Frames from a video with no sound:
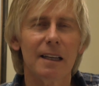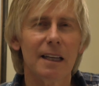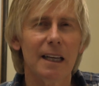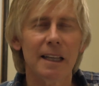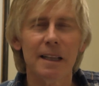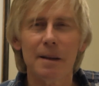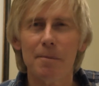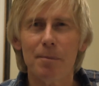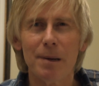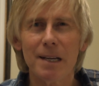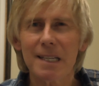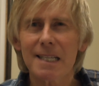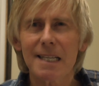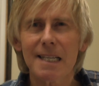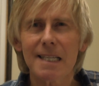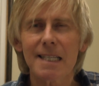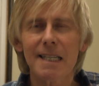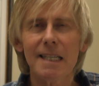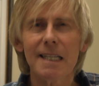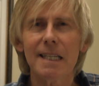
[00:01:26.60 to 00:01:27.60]
in the
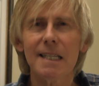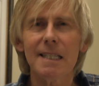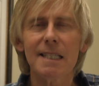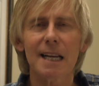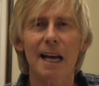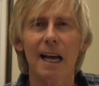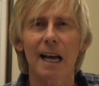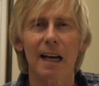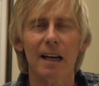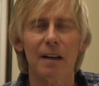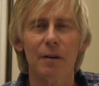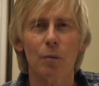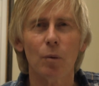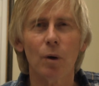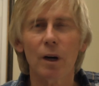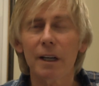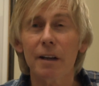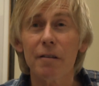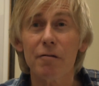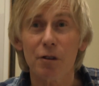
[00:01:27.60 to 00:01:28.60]
businesses,
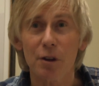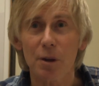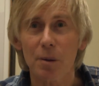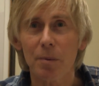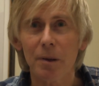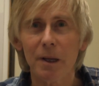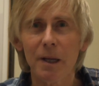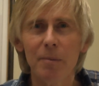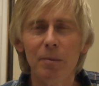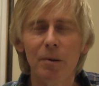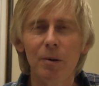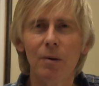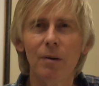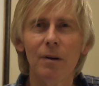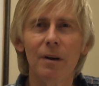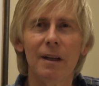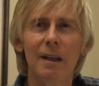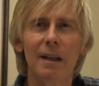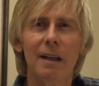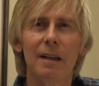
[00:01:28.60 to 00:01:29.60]
working for other
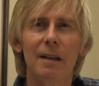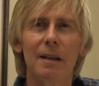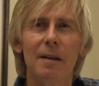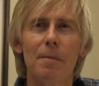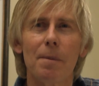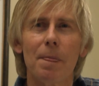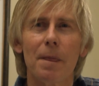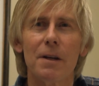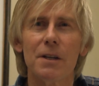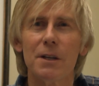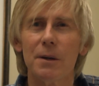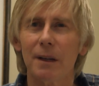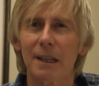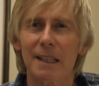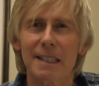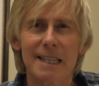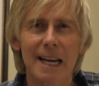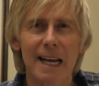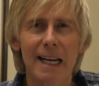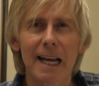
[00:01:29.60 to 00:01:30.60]
people,
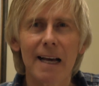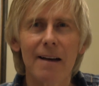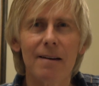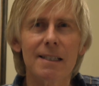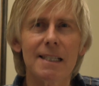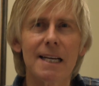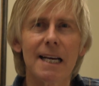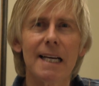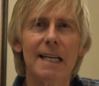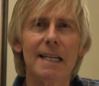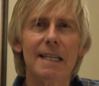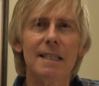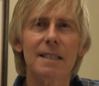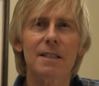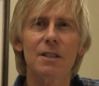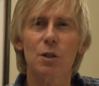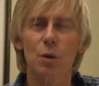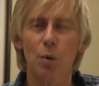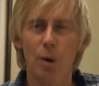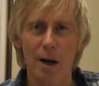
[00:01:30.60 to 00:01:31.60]
doing 10-hour
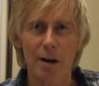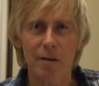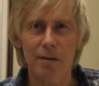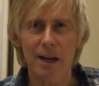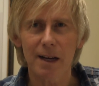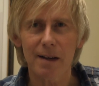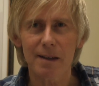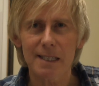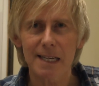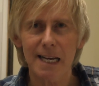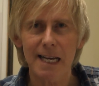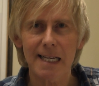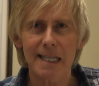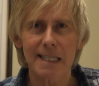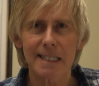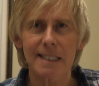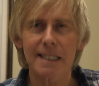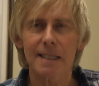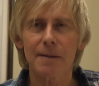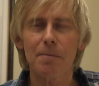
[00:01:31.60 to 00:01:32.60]
days, 12-hour
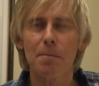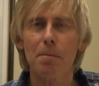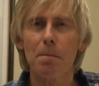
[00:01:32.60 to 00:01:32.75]
days.